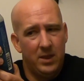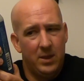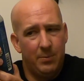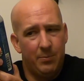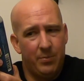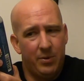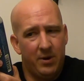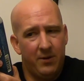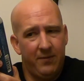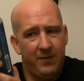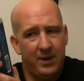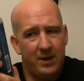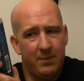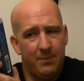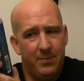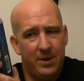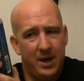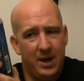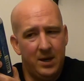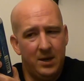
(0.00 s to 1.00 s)
The perfect
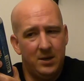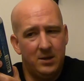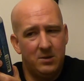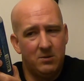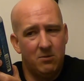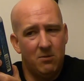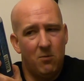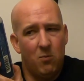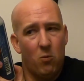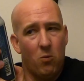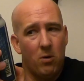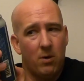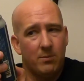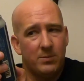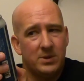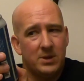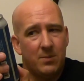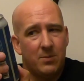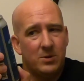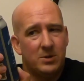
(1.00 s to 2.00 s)
companion to a
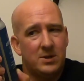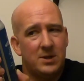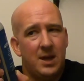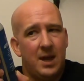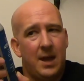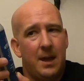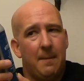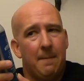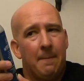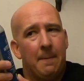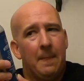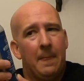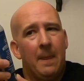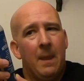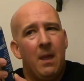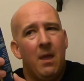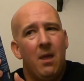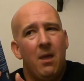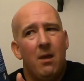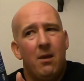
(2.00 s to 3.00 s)
warm summer's day.
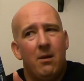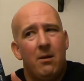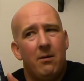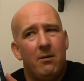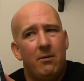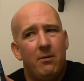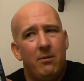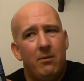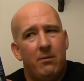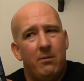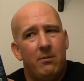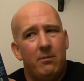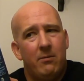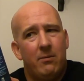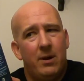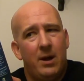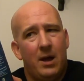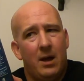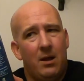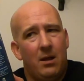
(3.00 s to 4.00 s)

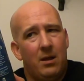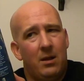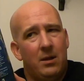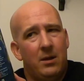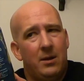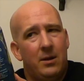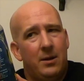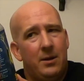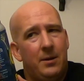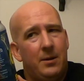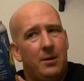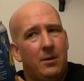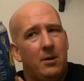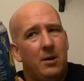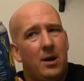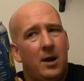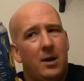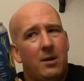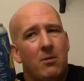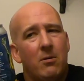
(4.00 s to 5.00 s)
Well,
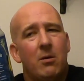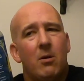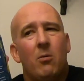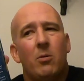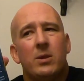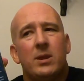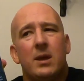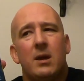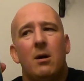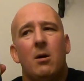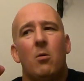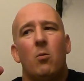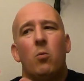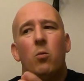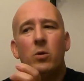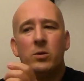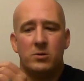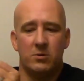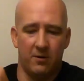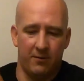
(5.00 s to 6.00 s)
I don't know what the hell
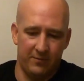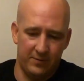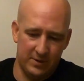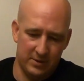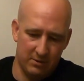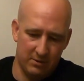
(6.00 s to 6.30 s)
Woodruff